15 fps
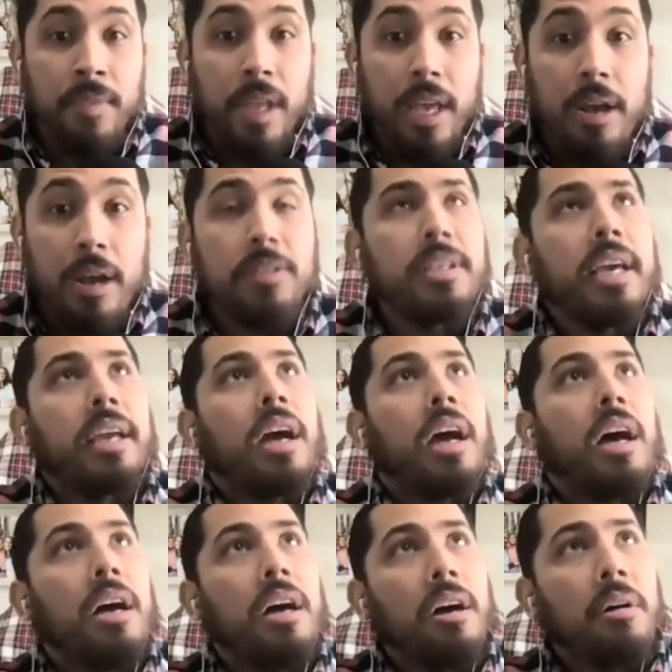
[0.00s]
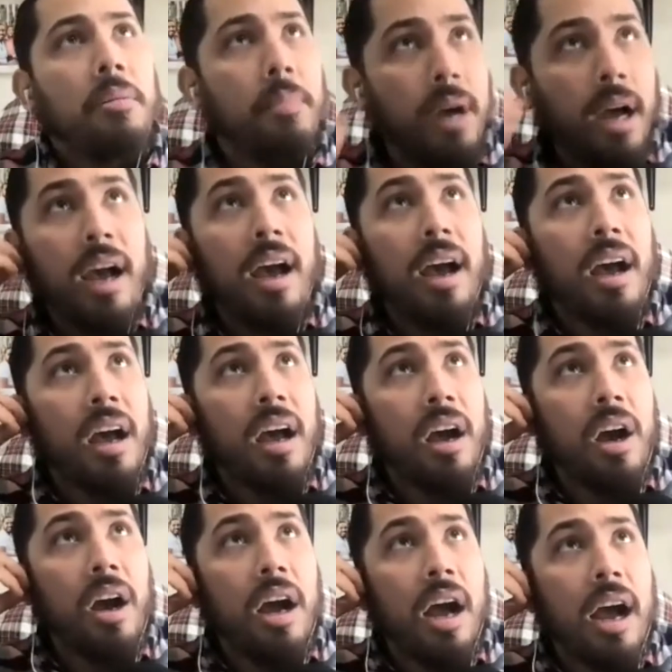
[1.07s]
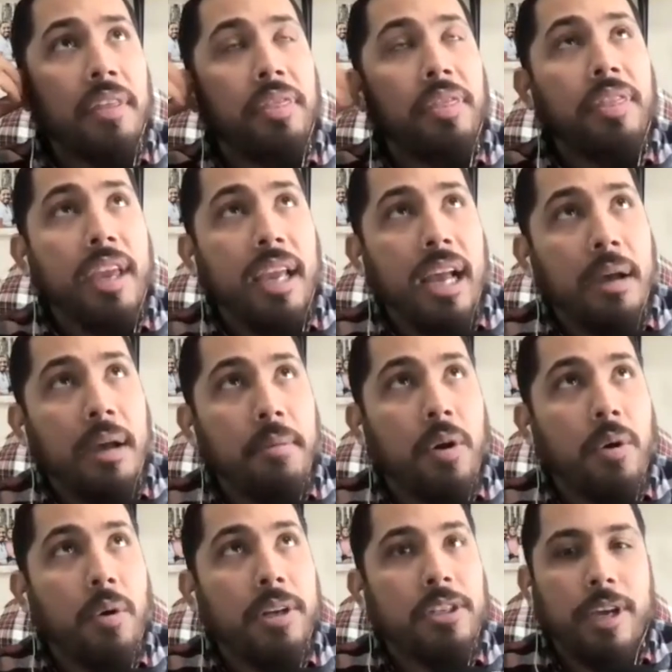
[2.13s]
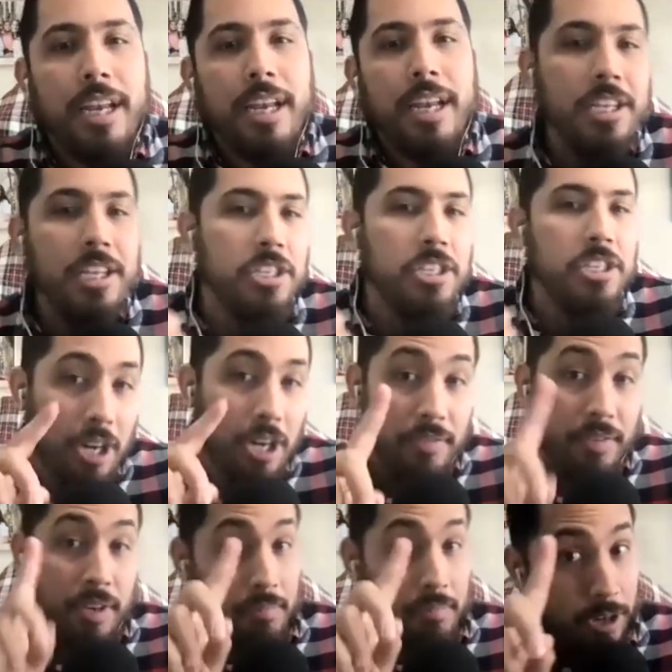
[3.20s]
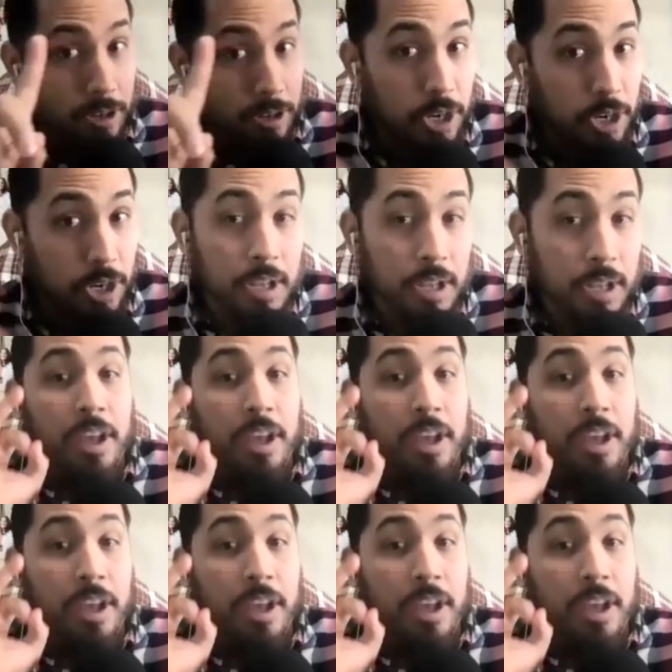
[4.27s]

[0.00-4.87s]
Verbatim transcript: And I was like, Um, I think I'm going to. And he served, no joke,